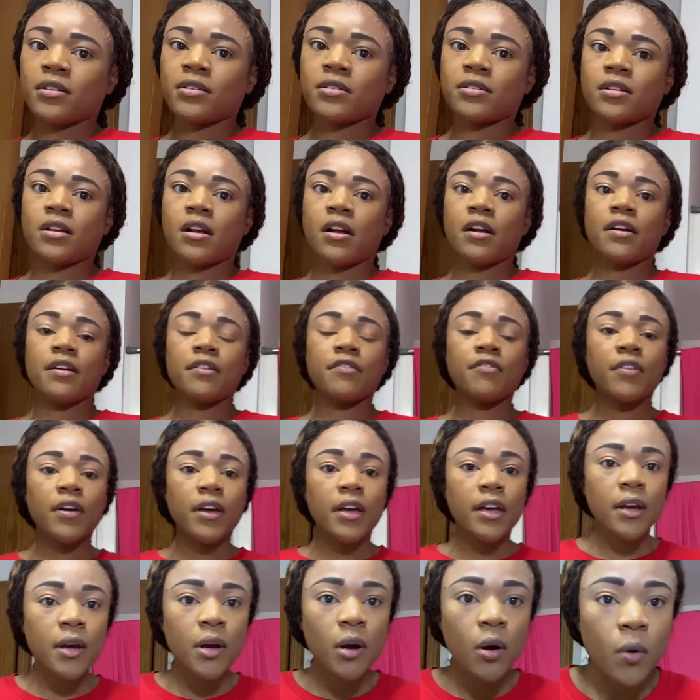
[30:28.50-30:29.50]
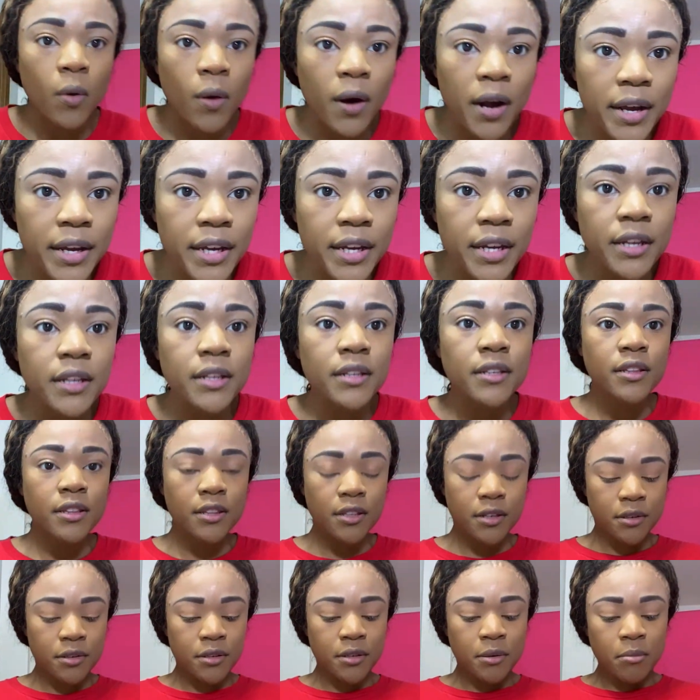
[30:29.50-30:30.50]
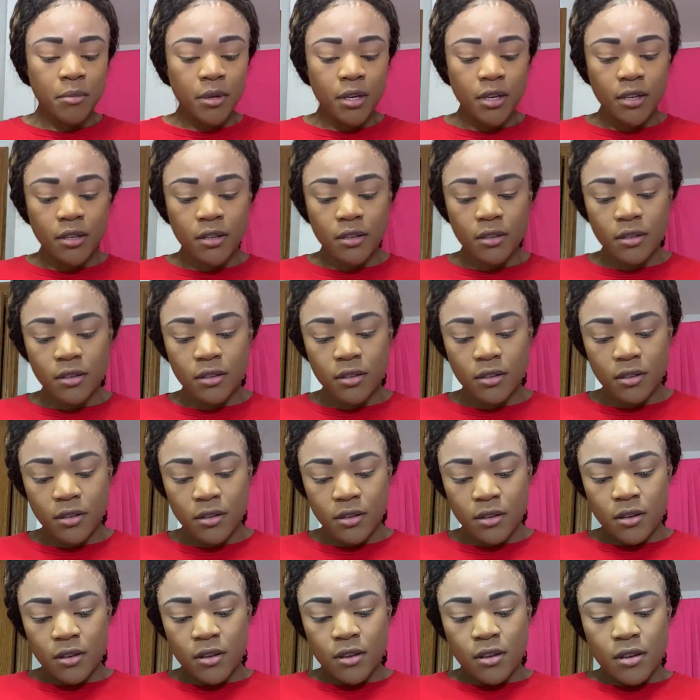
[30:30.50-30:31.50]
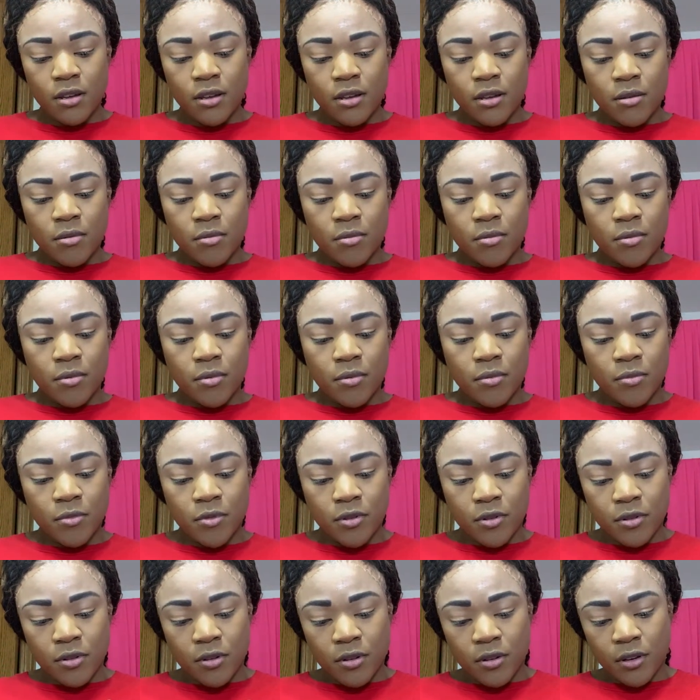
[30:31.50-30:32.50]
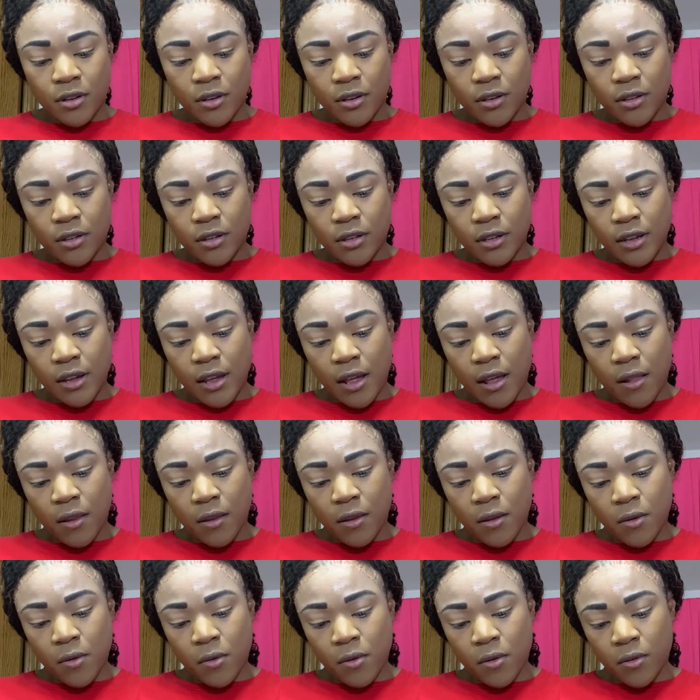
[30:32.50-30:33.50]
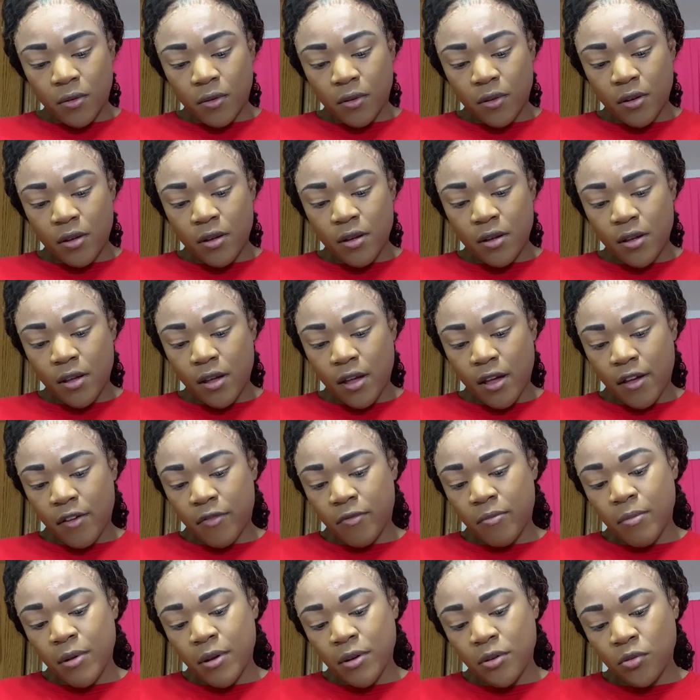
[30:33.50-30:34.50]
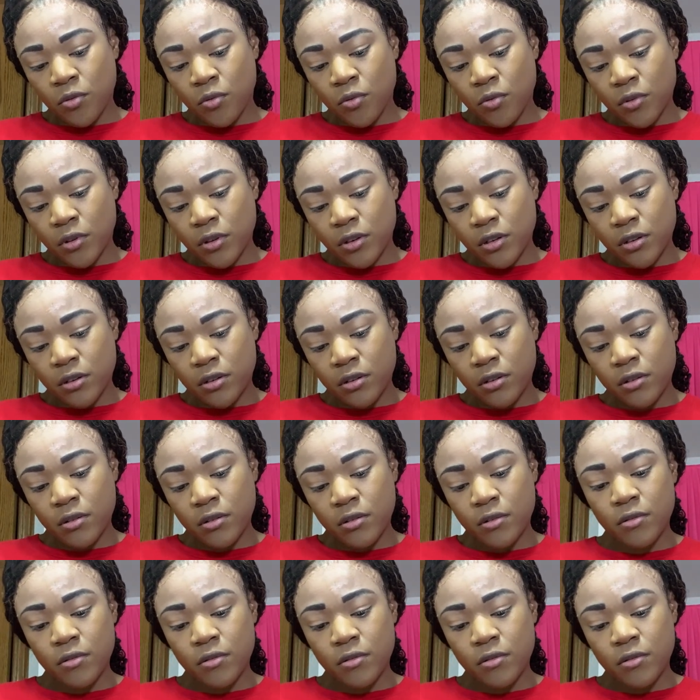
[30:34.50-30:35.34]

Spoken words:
Sorry if I get quiet. 30 minutes. I'm just looking to see how long I've been on.